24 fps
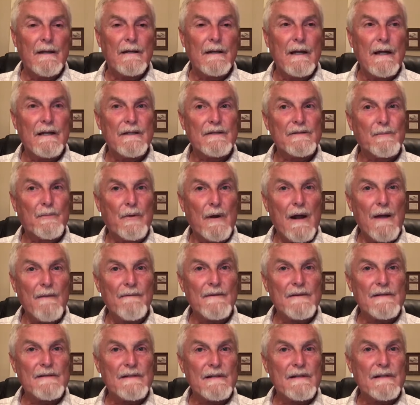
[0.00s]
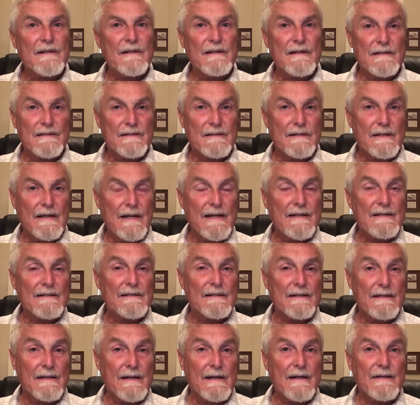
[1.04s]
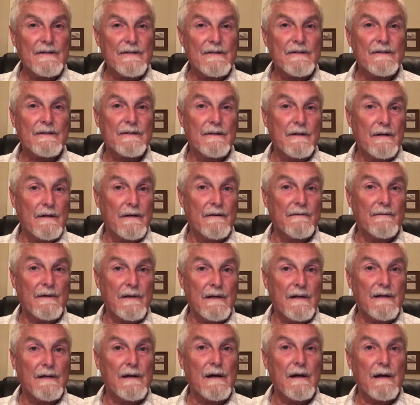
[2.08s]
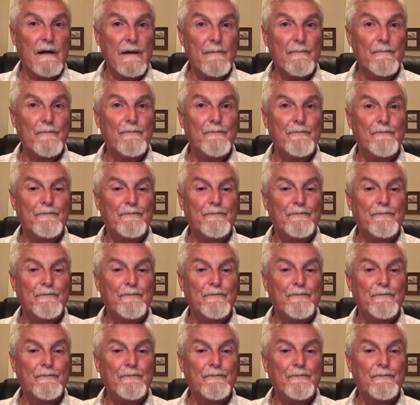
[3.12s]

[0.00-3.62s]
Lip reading: And his prophecy is against the nation of Edom.